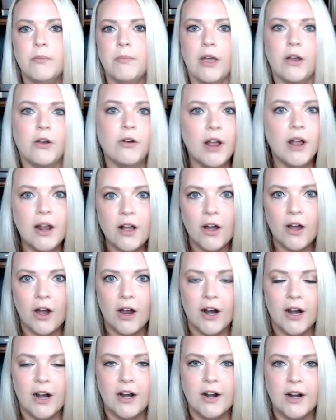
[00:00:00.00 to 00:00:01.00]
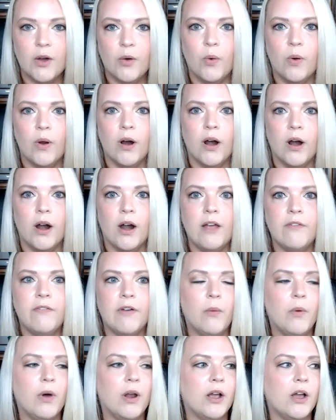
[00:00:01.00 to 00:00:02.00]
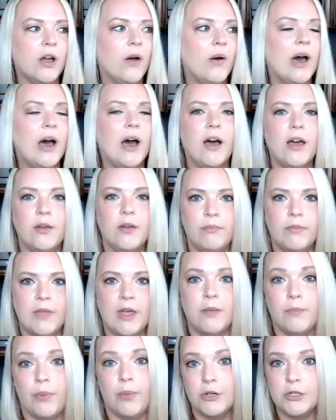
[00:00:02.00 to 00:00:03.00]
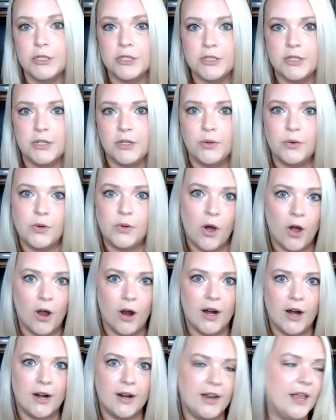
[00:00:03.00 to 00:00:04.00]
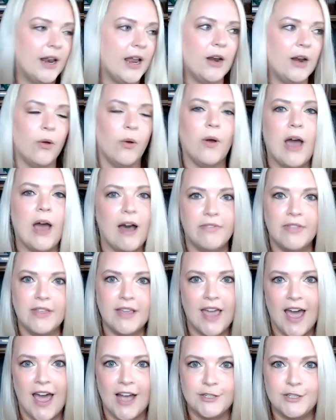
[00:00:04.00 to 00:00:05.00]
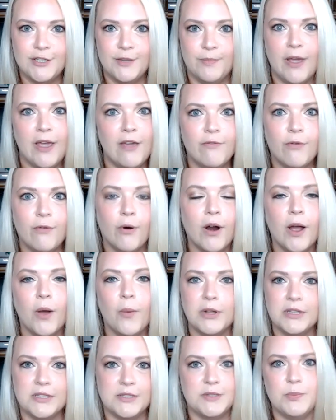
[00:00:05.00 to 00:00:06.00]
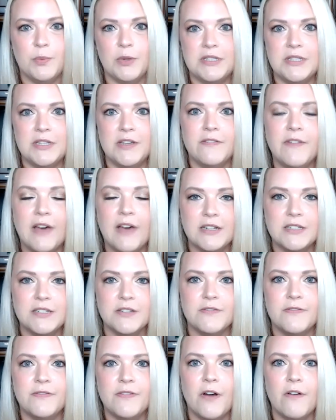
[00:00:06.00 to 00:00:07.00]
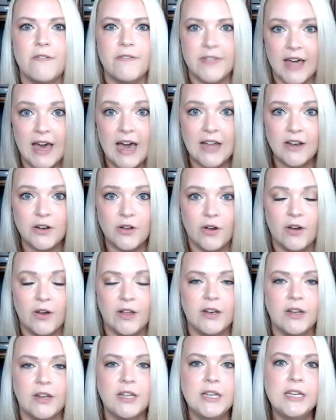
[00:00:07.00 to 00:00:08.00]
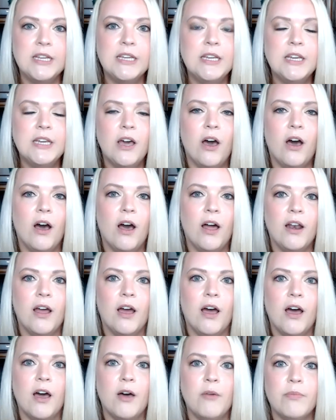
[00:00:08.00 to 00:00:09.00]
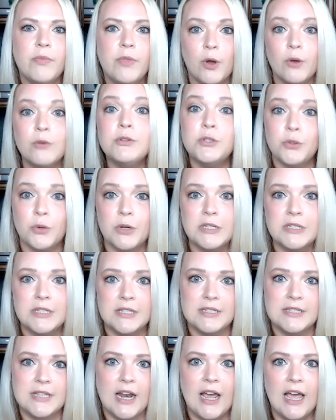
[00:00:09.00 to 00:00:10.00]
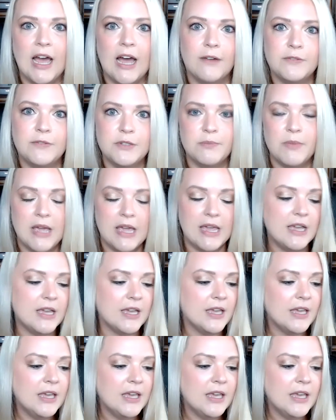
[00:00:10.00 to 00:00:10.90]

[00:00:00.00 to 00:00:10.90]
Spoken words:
credit card, or if I want to go out and purchase a new car and I don't have the cash to pay for it, what's the effect of that on those choices that I have to make?